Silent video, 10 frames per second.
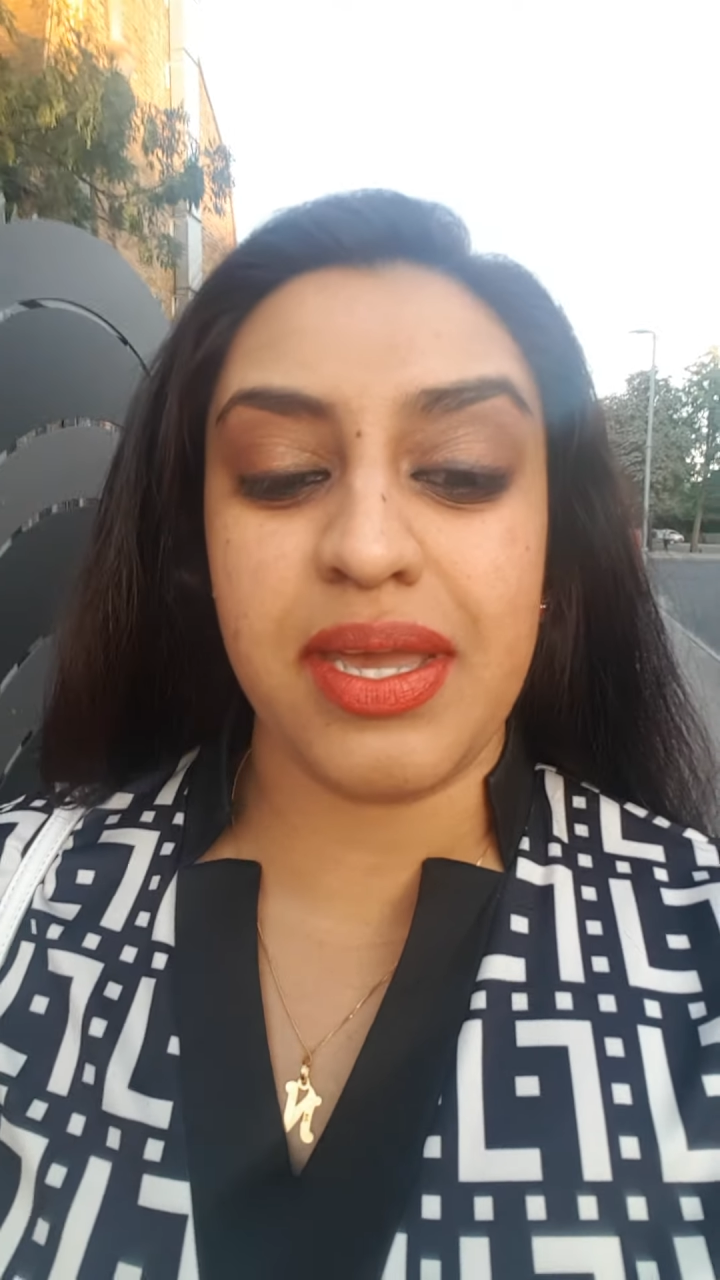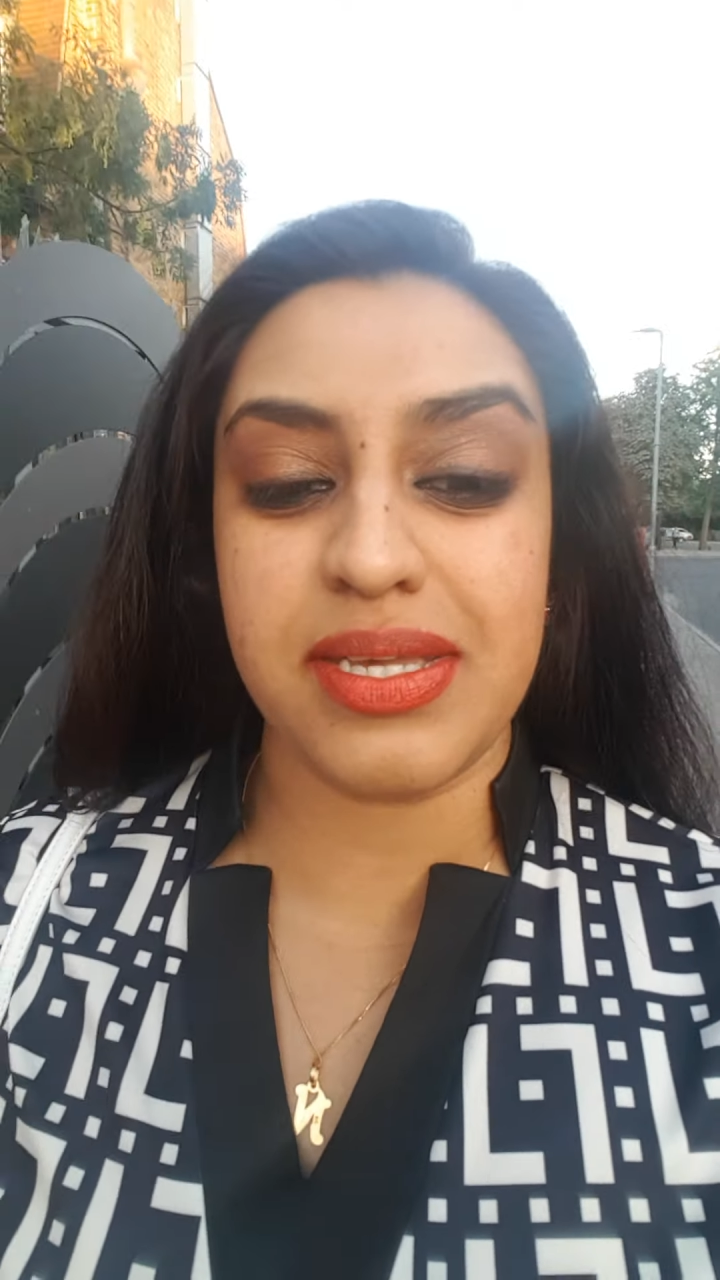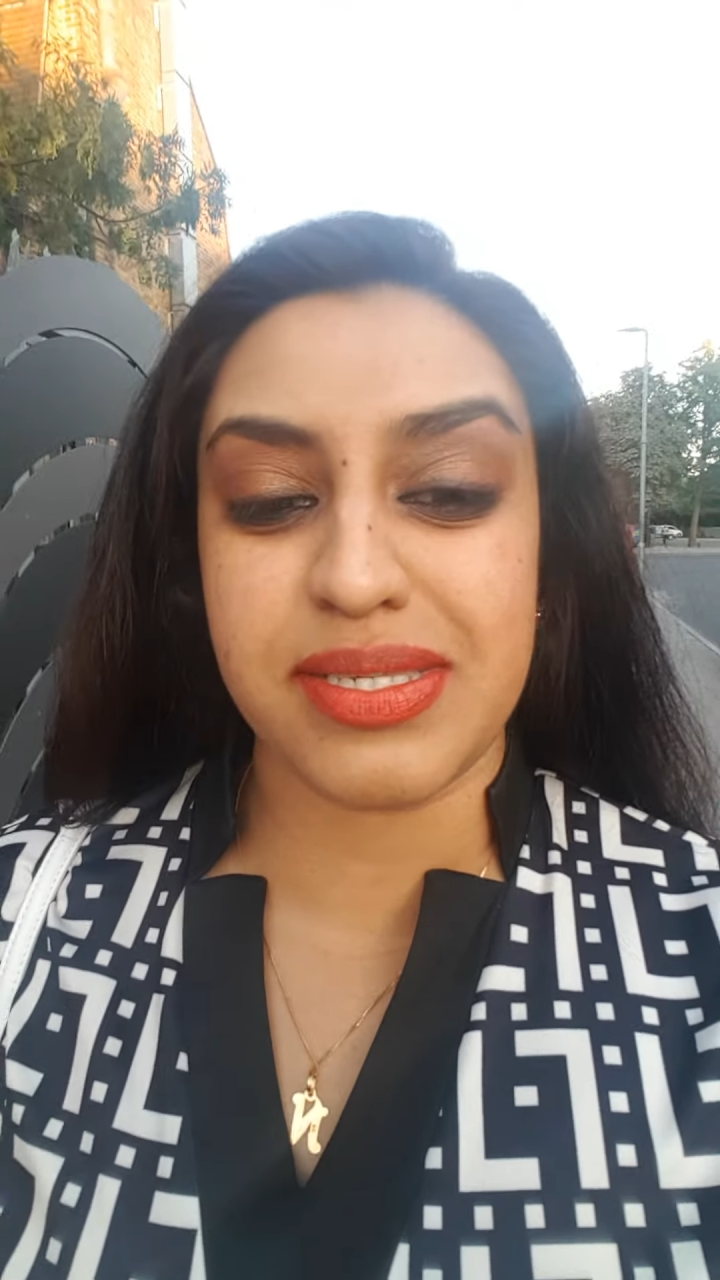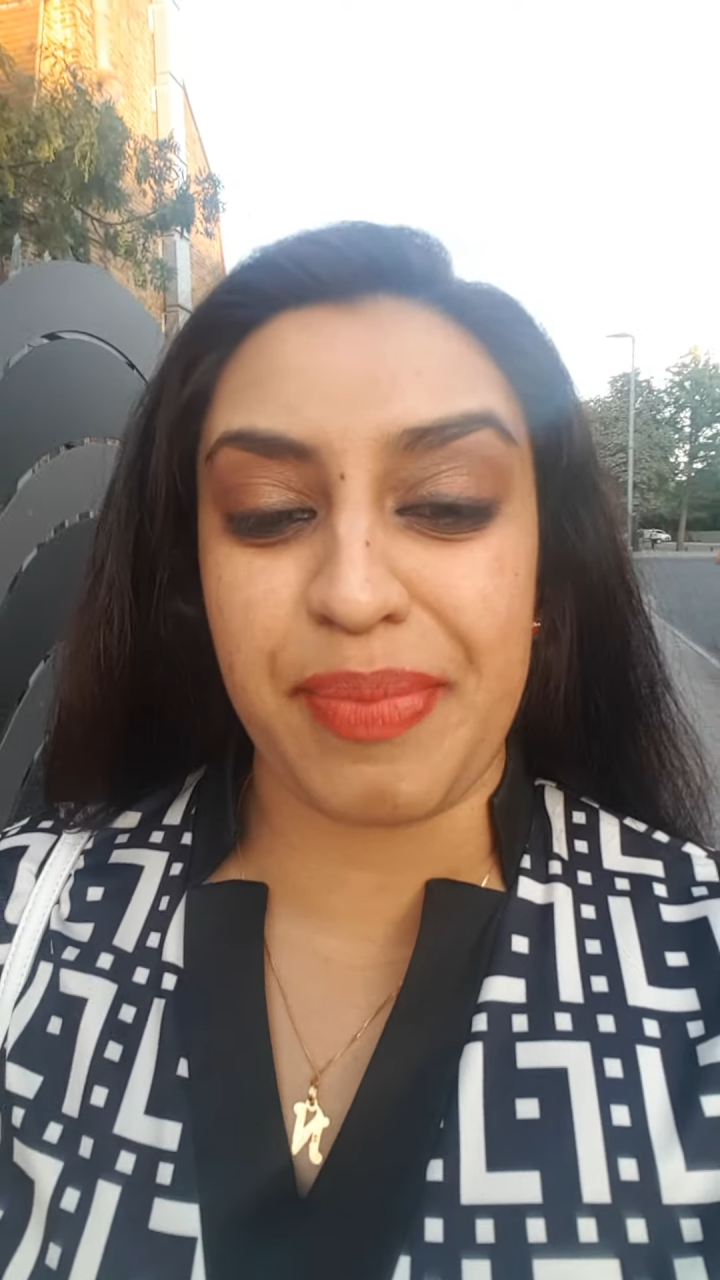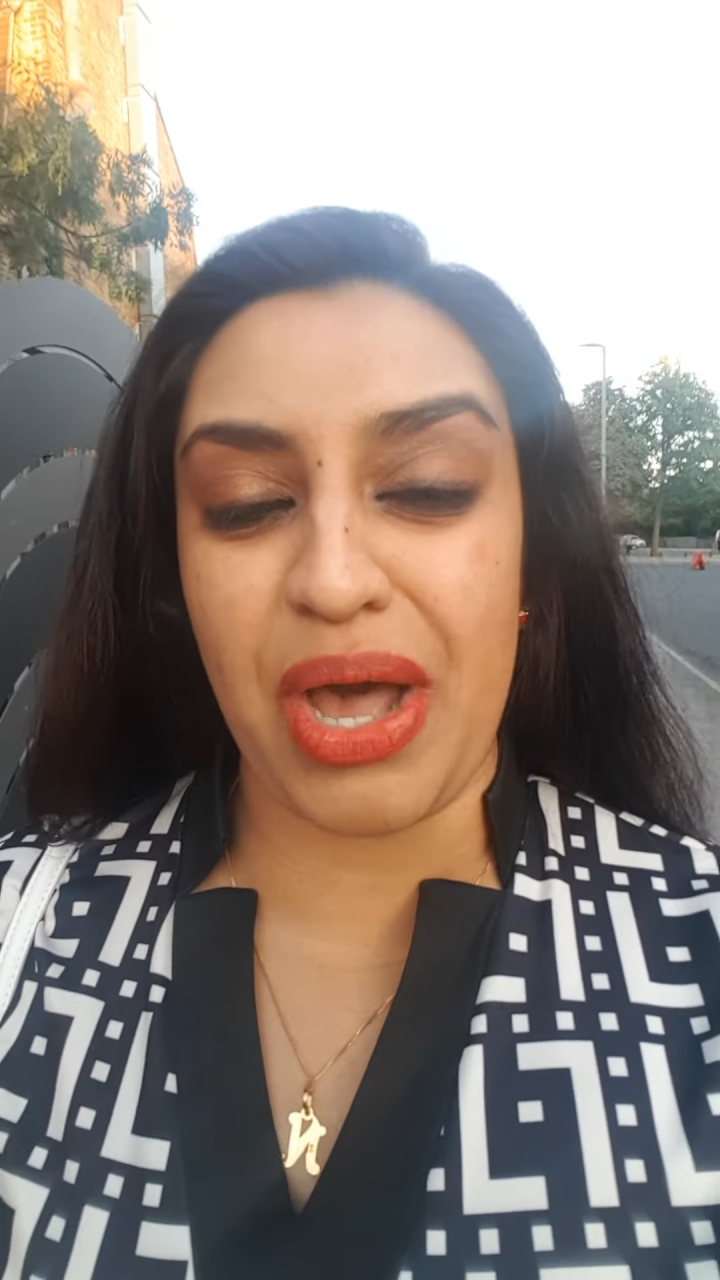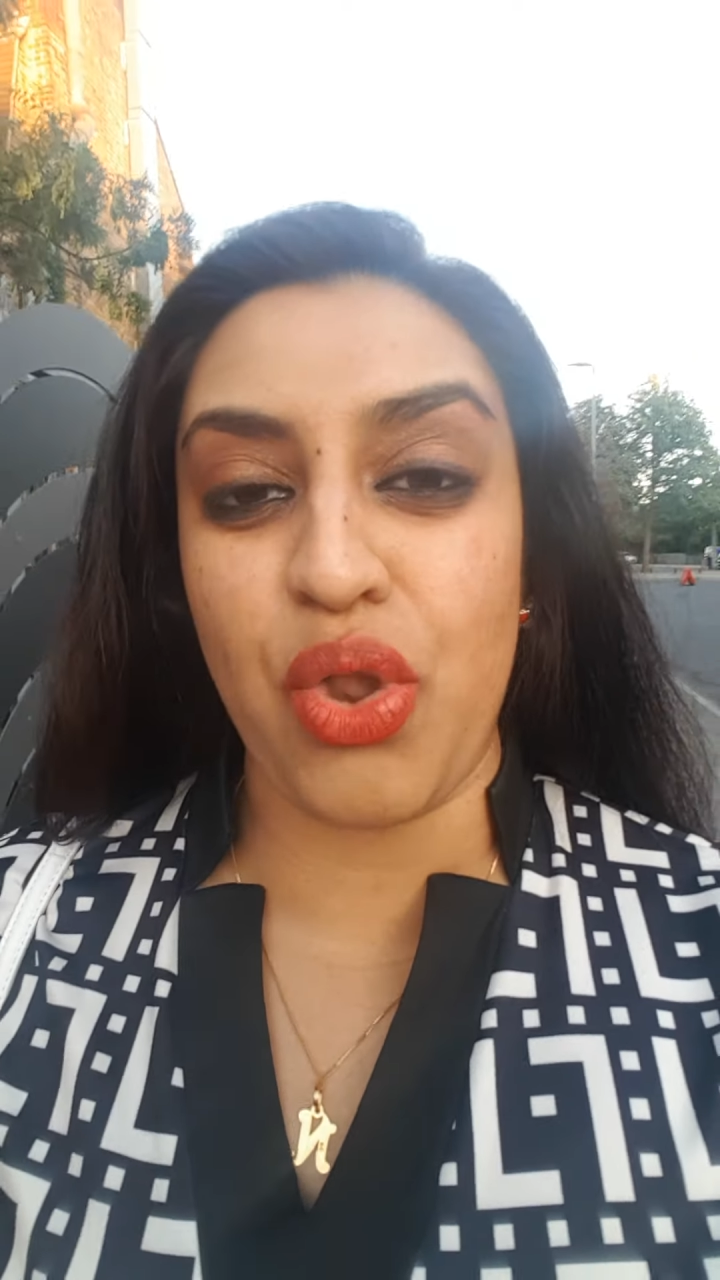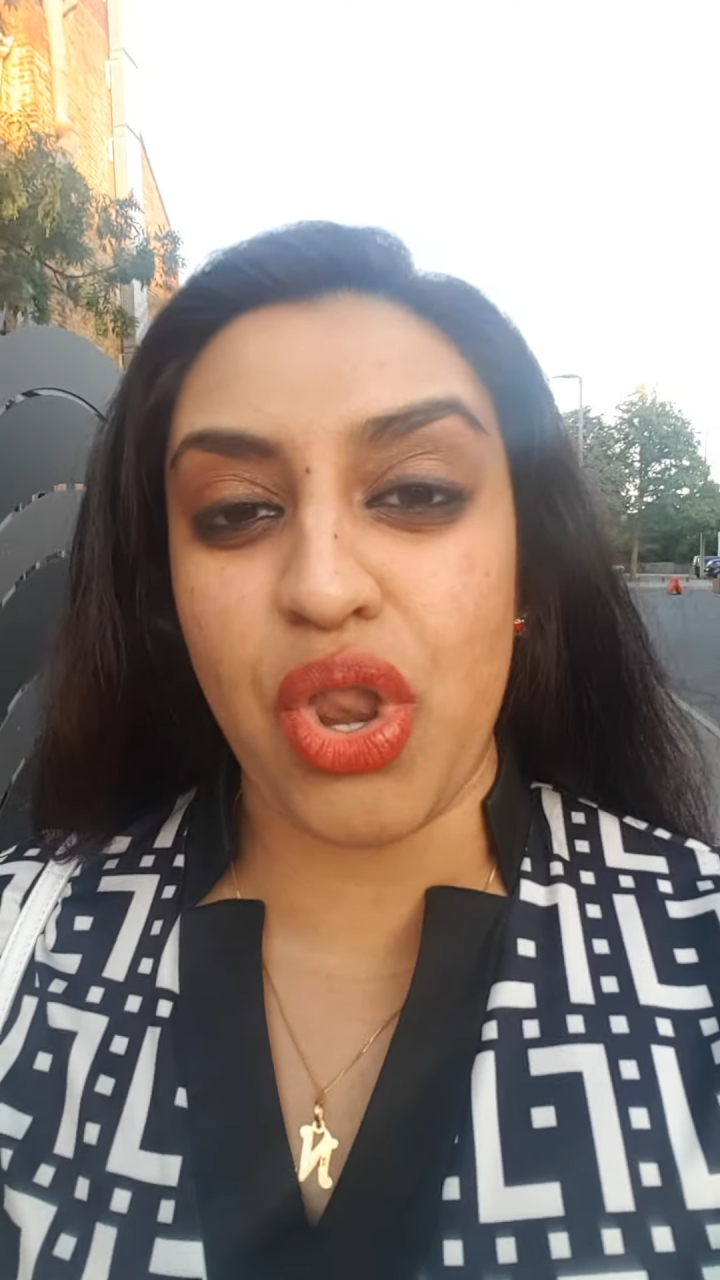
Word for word: is about